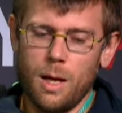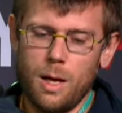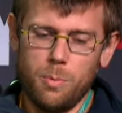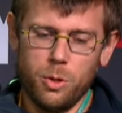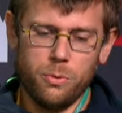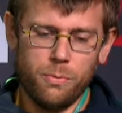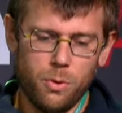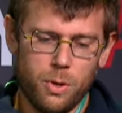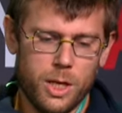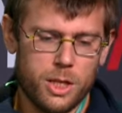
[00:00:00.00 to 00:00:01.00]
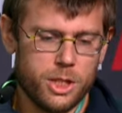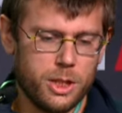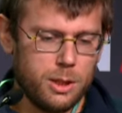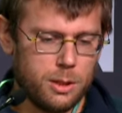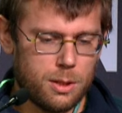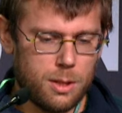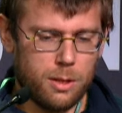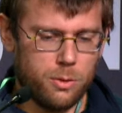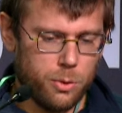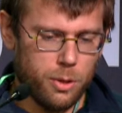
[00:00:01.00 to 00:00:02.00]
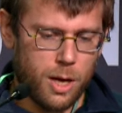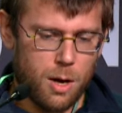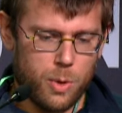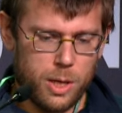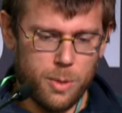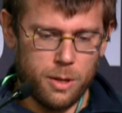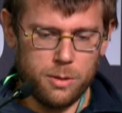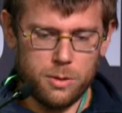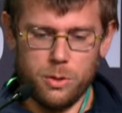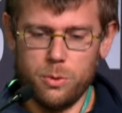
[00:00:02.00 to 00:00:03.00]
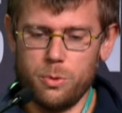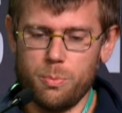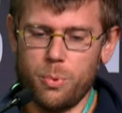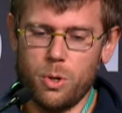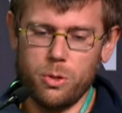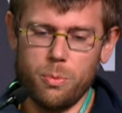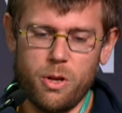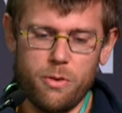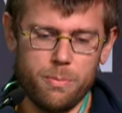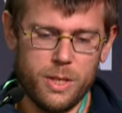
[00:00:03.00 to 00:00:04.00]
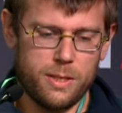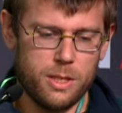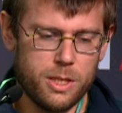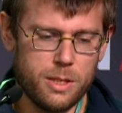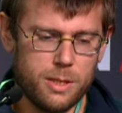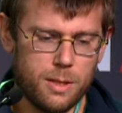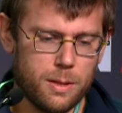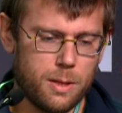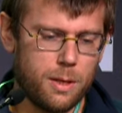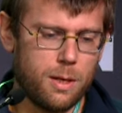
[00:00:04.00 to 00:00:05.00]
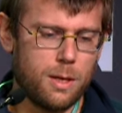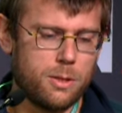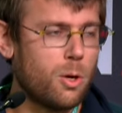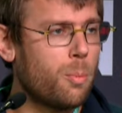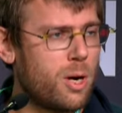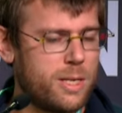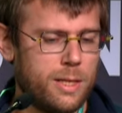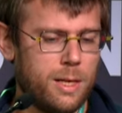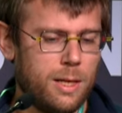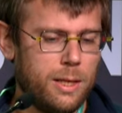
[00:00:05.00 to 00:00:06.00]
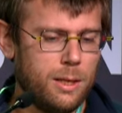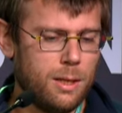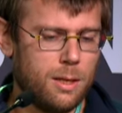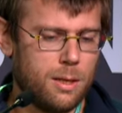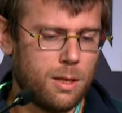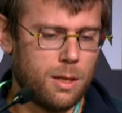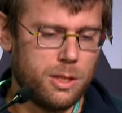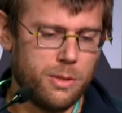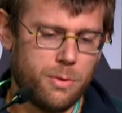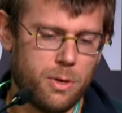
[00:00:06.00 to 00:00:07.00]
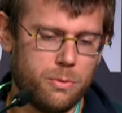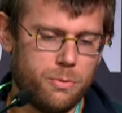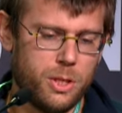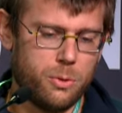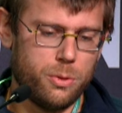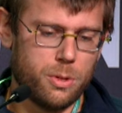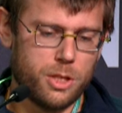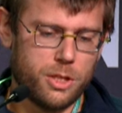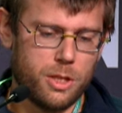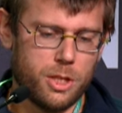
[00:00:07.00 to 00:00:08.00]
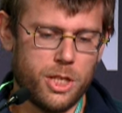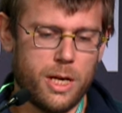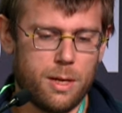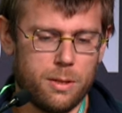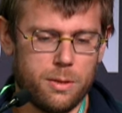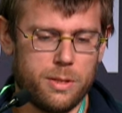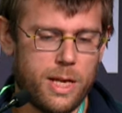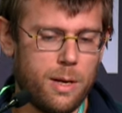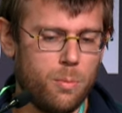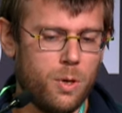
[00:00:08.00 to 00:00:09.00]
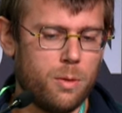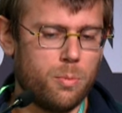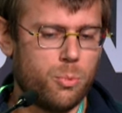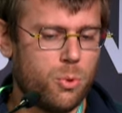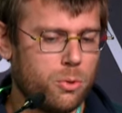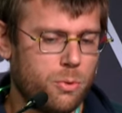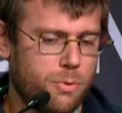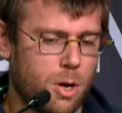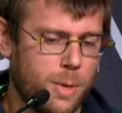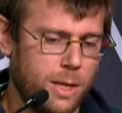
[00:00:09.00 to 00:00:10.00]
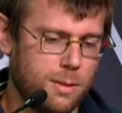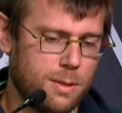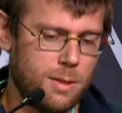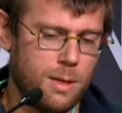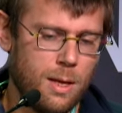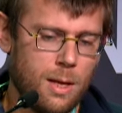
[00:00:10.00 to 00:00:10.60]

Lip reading: Bluetooth Low Energy and ultra-wideband use protobuf messages. Surprisingly, different features share the same proto formats.